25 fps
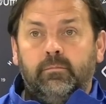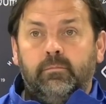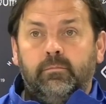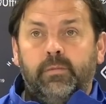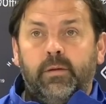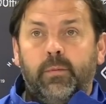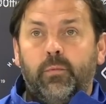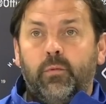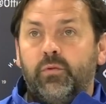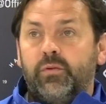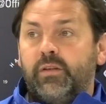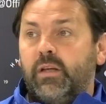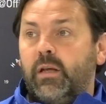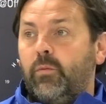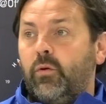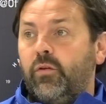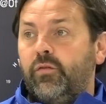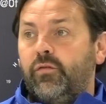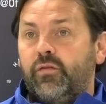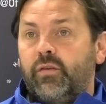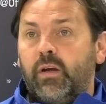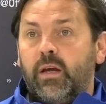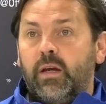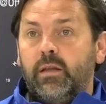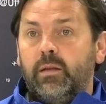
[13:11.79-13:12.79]
People say I'm
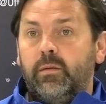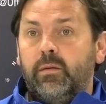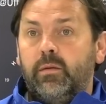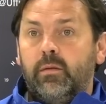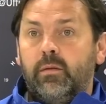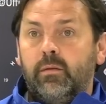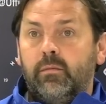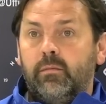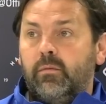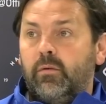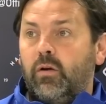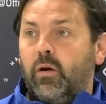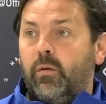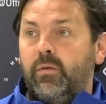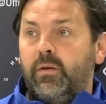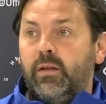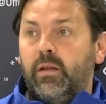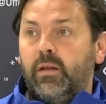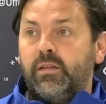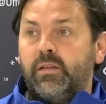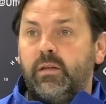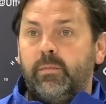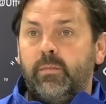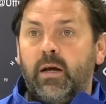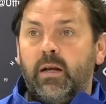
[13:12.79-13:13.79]
untried coming
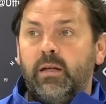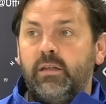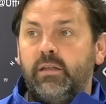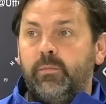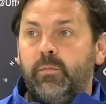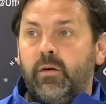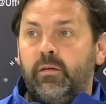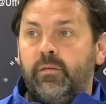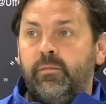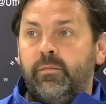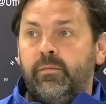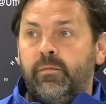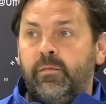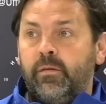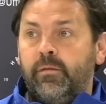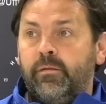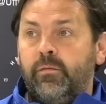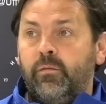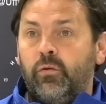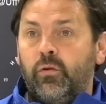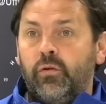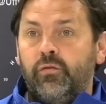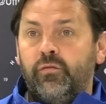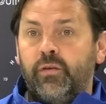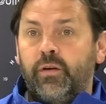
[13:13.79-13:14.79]
here as a manager, but I've got
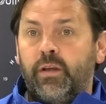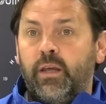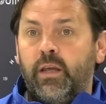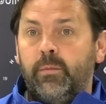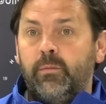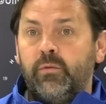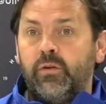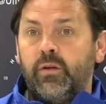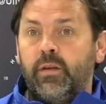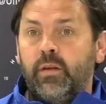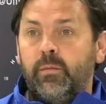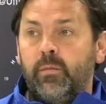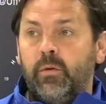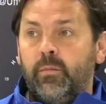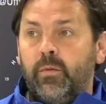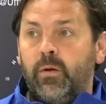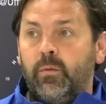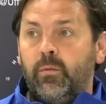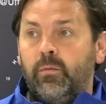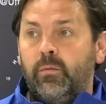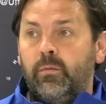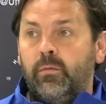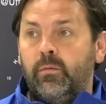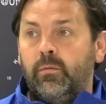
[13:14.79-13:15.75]
400 games under my belt,